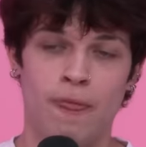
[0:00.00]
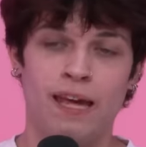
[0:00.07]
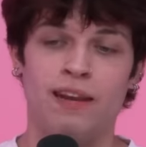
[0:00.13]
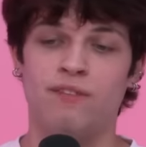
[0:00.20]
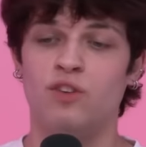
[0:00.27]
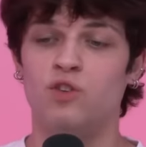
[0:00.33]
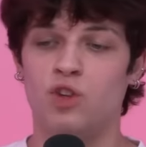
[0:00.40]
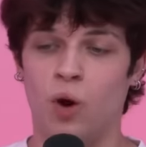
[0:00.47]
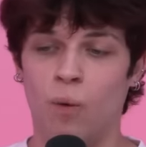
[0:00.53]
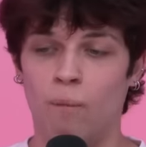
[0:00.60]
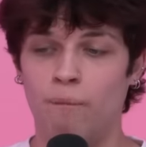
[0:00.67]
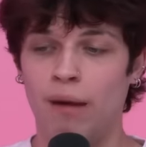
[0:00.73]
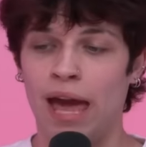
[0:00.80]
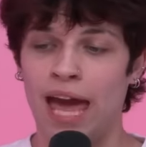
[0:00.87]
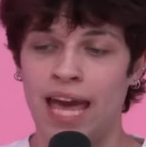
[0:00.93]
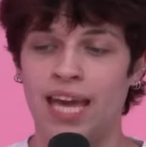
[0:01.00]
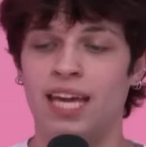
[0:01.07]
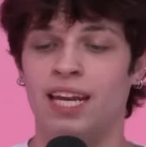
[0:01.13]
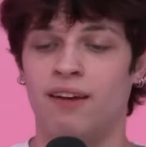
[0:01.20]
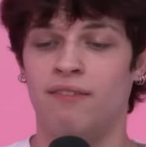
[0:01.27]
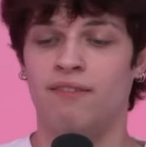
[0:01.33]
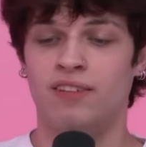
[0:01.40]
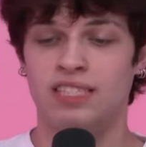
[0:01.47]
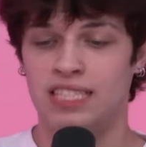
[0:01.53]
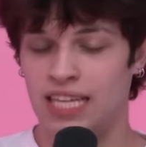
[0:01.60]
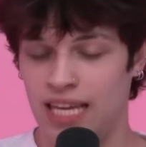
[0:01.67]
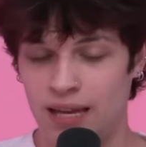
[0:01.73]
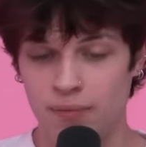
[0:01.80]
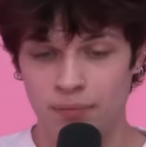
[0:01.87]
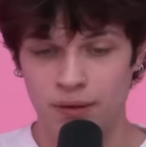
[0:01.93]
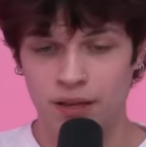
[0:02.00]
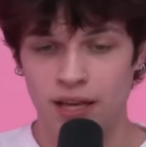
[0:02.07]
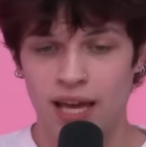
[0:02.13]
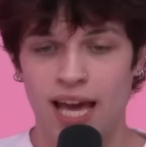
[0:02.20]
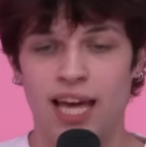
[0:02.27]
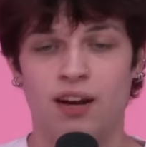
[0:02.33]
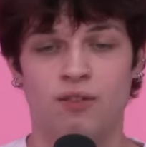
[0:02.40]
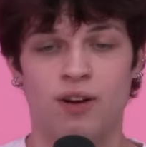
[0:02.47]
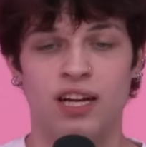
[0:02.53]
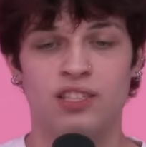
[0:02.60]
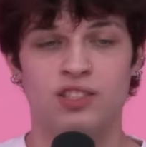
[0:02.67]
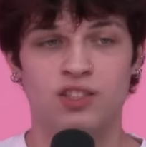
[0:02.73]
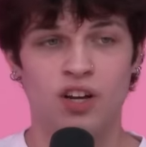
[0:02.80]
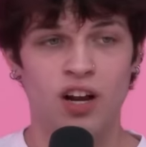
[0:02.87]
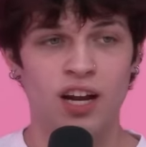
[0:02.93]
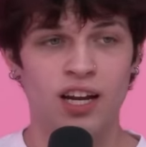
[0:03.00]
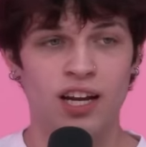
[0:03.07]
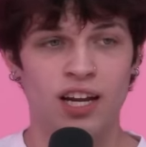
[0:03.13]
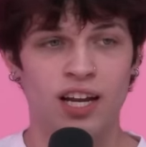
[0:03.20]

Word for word: and if you don't pay enough of a tip at a restaurant,